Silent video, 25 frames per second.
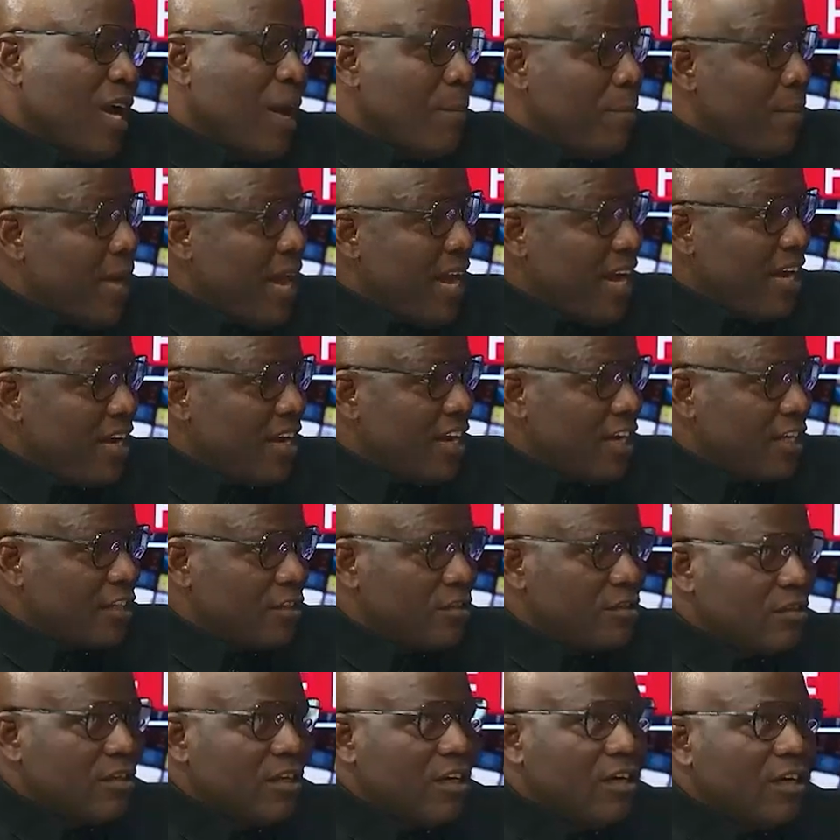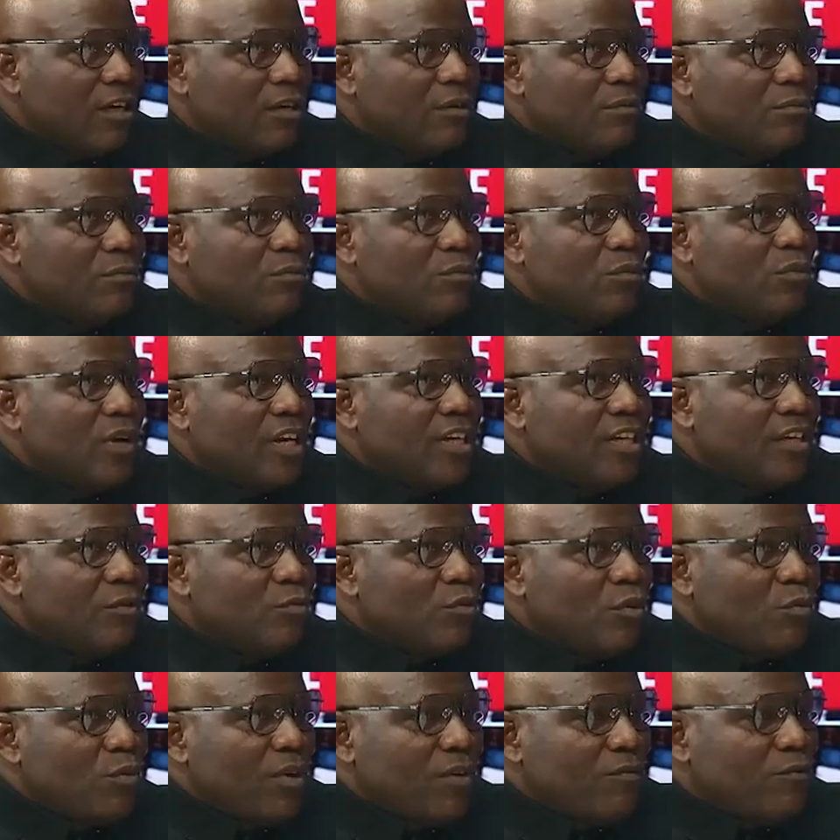by and large, I think
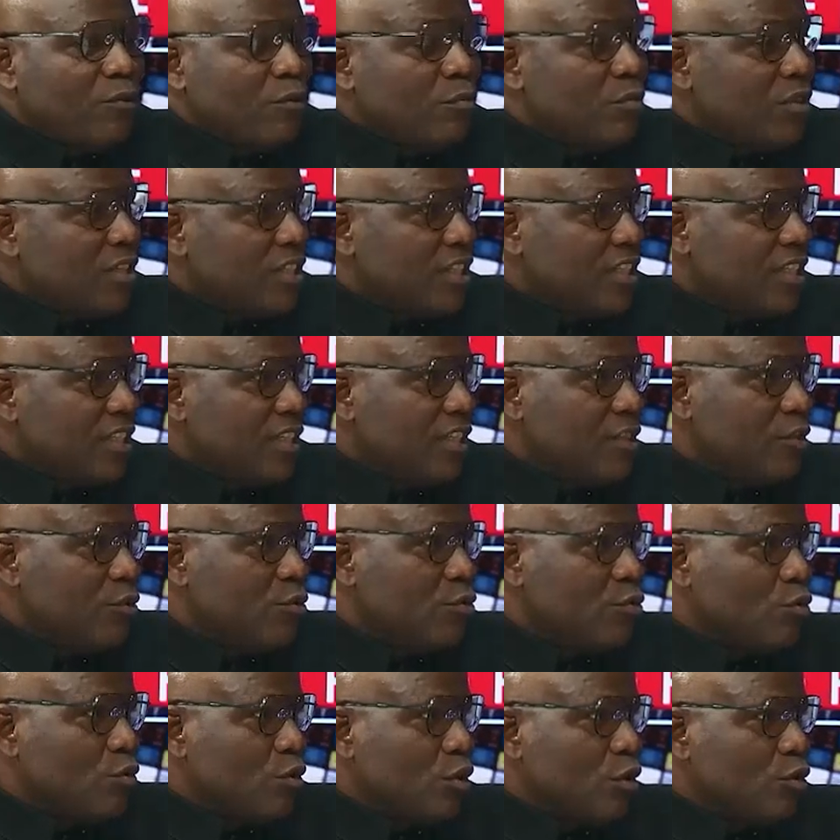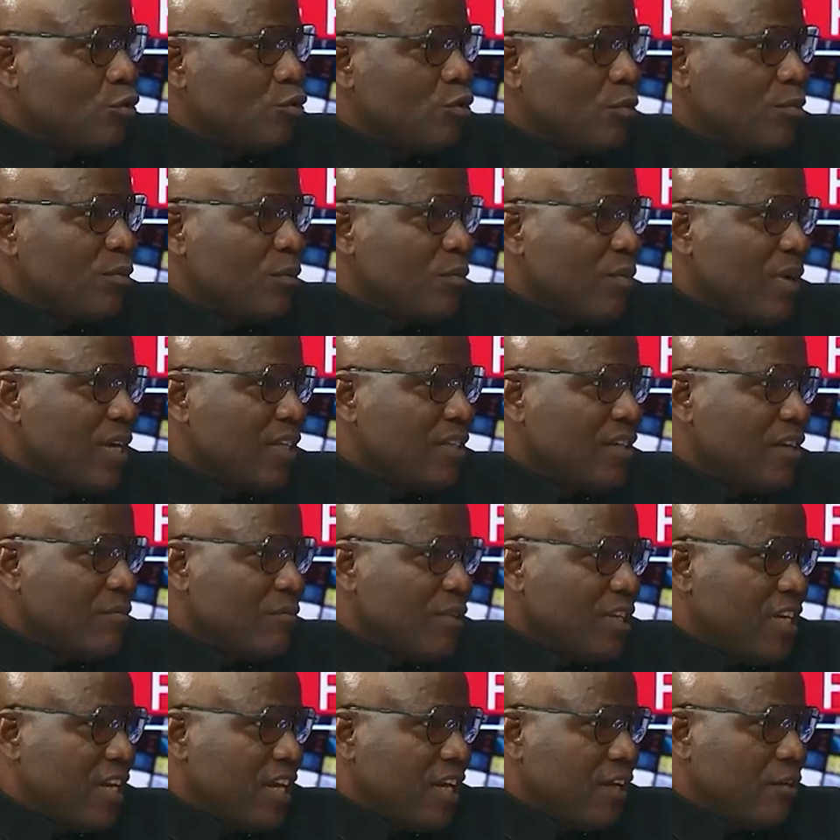what we have done basically is to also optimize our
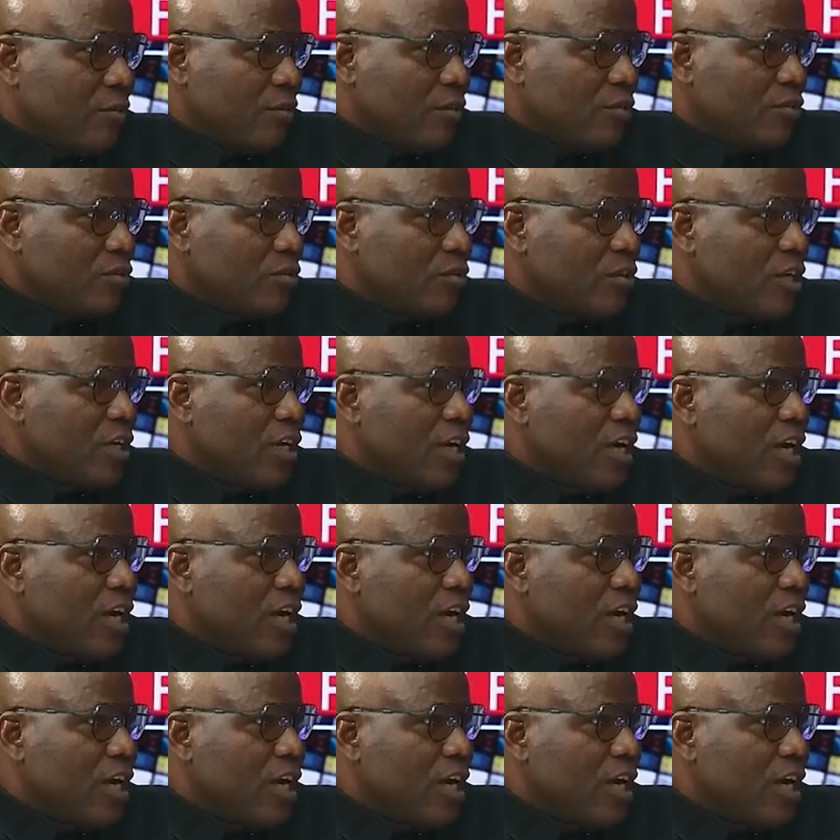midline costs